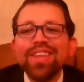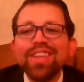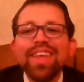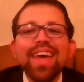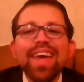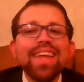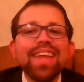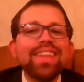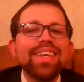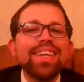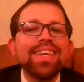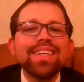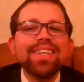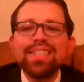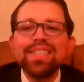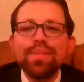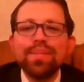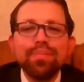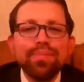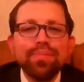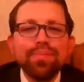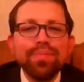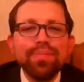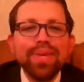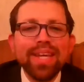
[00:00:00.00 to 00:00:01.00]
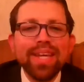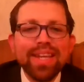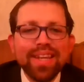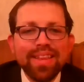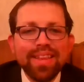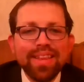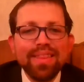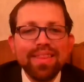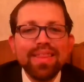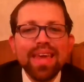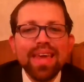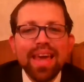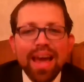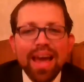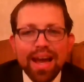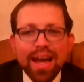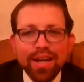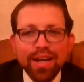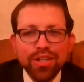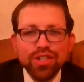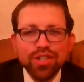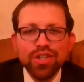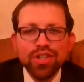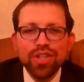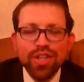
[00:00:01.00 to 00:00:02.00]
It doesn't mean they
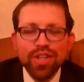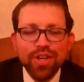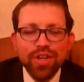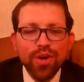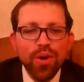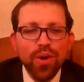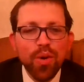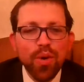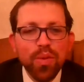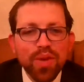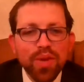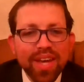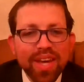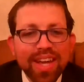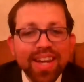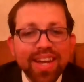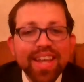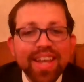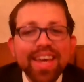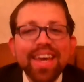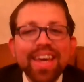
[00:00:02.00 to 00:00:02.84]
actually own it.